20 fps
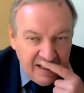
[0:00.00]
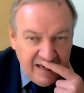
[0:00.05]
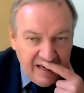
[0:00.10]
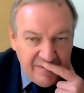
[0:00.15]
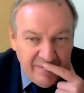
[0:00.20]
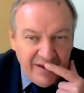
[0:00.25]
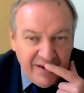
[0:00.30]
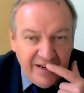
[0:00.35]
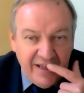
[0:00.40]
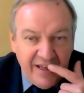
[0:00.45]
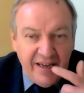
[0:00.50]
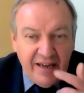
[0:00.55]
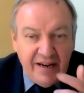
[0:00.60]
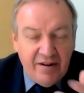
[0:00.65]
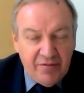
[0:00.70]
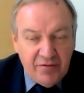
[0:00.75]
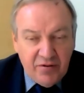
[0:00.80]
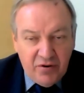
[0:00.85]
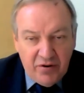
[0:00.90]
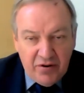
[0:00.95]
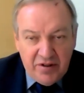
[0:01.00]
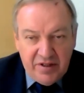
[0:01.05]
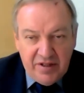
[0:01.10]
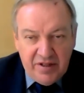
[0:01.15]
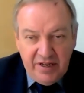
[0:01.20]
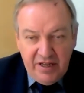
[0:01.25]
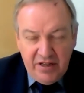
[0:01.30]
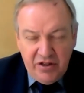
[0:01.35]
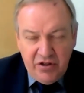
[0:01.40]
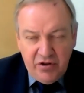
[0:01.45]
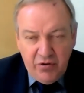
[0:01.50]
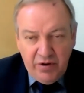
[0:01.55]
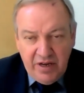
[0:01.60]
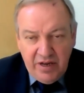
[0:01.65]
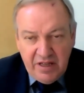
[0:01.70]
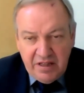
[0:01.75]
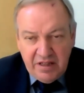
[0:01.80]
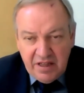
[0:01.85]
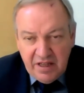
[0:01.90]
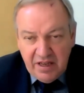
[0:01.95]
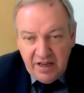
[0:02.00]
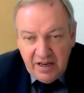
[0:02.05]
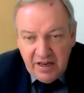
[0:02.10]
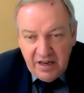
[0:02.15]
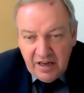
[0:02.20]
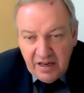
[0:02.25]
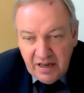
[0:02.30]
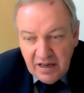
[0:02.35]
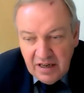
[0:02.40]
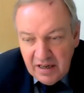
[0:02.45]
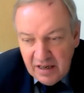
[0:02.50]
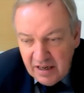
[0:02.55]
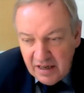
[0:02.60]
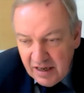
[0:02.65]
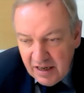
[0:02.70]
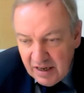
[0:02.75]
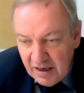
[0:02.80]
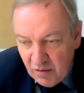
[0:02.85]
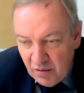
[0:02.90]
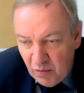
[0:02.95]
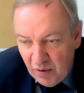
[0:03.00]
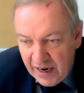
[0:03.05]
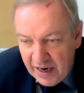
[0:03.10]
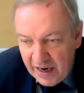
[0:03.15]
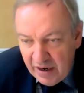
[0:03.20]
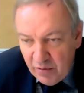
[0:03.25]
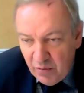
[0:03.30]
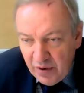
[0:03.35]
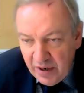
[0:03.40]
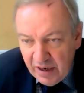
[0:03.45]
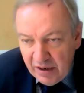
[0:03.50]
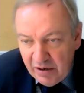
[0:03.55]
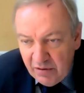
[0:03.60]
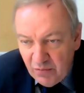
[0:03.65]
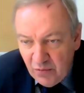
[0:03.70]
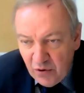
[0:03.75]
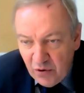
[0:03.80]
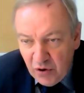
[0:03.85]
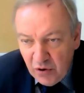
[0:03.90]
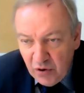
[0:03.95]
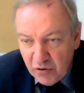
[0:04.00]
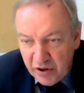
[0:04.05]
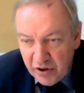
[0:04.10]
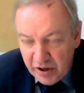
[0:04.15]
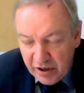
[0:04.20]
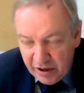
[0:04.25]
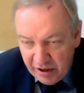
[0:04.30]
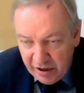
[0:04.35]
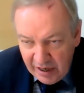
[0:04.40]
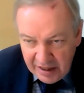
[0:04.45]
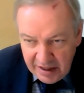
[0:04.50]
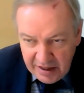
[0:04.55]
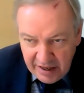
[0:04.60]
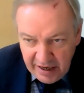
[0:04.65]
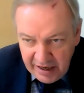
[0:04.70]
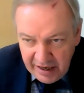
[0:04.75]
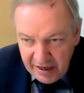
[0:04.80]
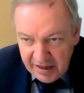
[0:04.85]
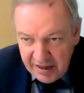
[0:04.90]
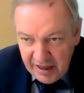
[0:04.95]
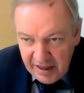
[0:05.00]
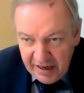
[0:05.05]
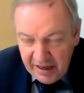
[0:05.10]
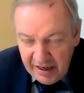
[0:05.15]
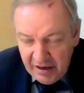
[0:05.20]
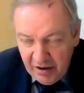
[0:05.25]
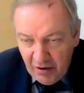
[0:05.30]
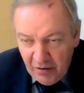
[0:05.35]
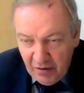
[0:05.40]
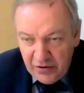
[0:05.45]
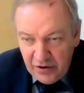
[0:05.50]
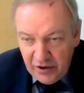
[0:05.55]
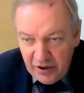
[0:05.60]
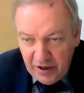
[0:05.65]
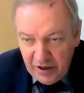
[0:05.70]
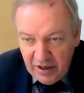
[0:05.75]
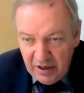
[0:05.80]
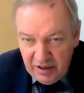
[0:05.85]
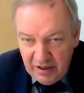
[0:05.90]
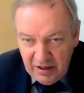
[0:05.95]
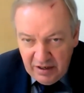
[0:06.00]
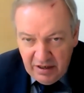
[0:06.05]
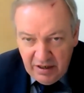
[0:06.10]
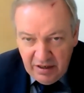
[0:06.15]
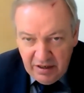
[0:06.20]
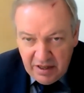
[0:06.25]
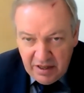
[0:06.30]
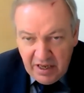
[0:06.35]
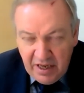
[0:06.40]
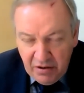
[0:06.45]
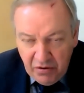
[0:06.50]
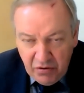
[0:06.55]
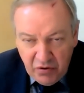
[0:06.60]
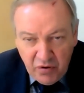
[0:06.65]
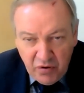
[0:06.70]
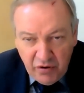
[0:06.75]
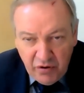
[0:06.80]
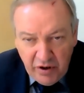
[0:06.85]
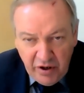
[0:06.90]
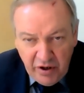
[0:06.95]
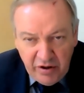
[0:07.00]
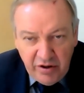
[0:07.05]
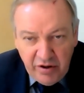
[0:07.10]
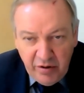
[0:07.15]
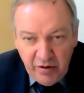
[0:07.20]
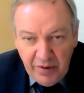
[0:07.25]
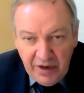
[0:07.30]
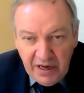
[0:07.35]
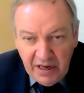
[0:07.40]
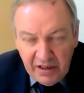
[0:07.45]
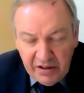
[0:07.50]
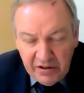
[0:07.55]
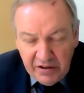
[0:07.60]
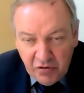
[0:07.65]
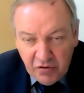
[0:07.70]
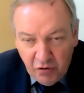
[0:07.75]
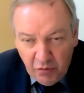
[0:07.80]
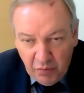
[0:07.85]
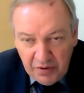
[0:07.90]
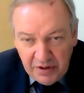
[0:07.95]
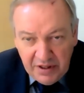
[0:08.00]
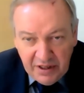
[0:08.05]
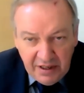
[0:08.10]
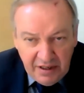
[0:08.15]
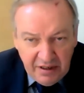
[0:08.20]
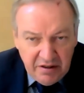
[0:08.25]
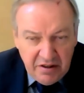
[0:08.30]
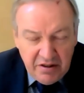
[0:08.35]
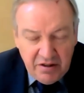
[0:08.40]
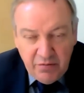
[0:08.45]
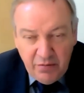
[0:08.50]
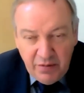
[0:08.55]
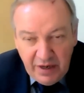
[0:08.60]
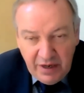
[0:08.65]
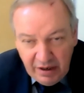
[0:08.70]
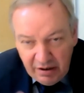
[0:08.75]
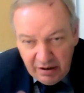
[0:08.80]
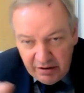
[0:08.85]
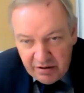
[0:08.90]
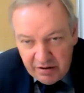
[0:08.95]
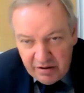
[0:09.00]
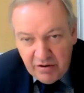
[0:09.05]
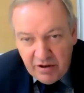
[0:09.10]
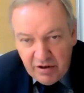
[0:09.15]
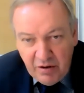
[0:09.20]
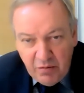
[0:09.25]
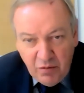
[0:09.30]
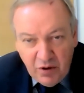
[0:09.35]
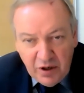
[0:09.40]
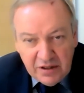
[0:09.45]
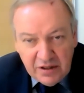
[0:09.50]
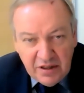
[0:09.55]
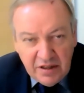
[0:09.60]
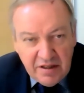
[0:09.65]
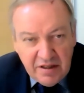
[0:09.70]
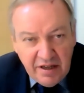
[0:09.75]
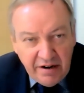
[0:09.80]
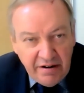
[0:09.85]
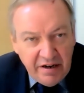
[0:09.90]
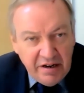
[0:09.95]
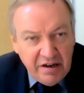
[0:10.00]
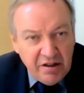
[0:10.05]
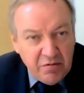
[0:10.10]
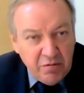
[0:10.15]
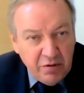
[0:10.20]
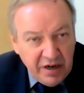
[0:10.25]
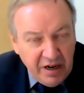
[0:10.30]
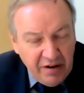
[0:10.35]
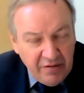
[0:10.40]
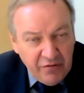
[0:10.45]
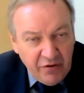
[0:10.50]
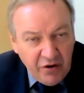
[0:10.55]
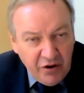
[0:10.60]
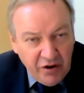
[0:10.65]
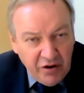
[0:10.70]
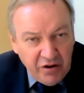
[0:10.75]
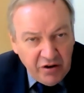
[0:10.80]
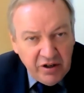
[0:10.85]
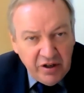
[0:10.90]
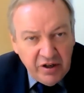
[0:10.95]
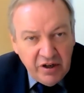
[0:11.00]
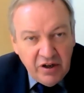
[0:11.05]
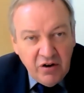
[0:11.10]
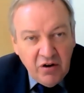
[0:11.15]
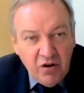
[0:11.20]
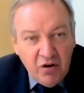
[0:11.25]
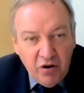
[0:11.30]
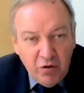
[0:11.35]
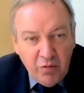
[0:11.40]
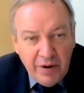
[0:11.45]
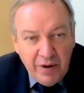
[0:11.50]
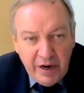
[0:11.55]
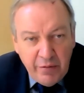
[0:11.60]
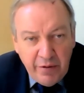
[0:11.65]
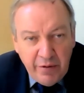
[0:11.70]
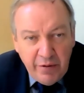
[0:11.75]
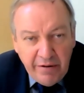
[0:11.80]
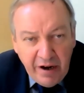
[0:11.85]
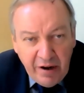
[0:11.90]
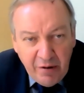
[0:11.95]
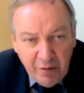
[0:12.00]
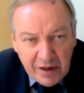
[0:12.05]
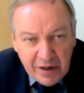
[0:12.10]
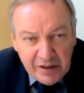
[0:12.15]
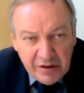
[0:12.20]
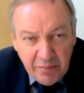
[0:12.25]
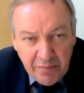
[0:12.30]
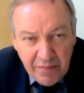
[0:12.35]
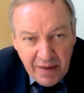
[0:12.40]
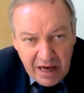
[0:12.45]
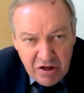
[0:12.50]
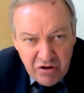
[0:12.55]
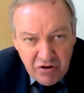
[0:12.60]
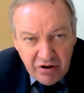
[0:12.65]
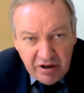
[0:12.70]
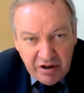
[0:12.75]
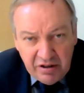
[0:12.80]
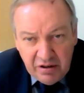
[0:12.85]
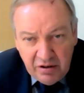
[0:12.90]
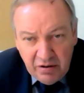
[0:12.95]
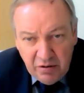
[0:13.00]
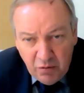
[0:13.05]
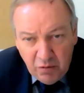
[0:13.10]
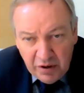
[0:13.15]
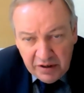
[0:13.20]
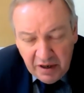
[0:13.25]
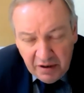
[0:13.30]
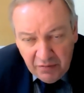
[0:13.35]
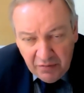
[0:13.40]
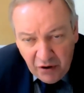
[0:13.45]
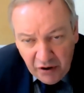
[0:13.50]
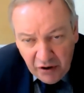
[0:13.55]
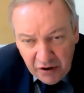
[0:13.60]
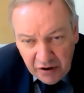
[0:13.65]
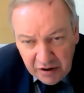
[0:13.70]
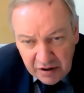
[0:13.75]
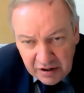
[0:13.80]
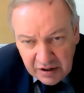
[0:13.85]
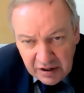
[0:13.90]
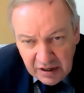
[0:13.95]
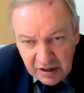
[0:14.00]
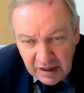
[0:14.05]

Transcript: I mean, here, of course, the issue is whether we are using, let's say, this idea of the skills audit, the belong the competence, we see what is their interest, what they have learned, or whether we really want to measure what they've learned,